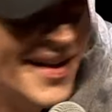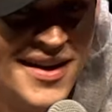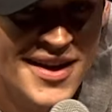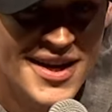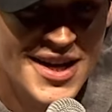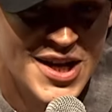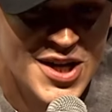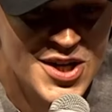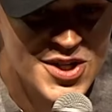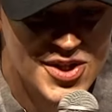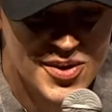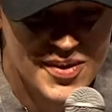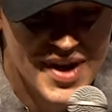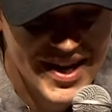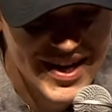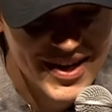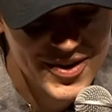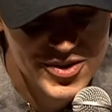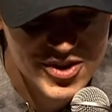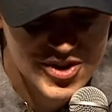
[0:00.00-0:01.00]
That's right. So we had a
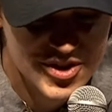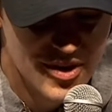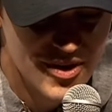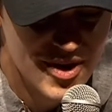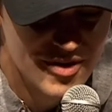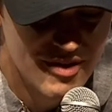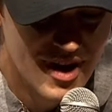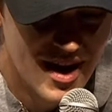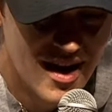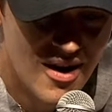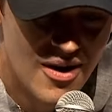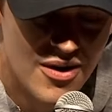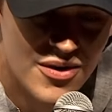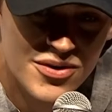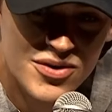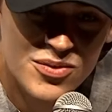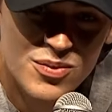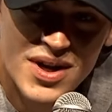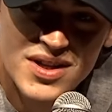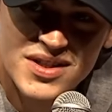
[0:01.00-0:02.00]
little stroll around,
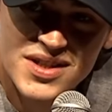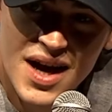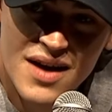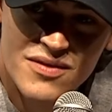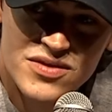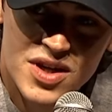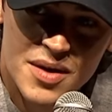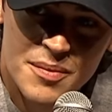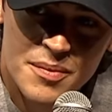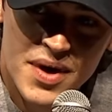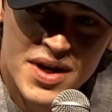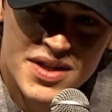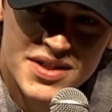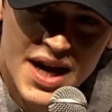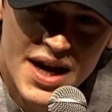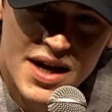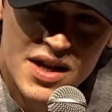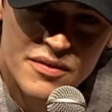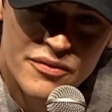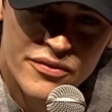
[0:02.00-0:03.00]
went to have some
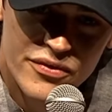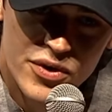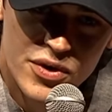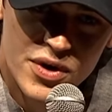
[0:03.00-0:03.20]
Italian food.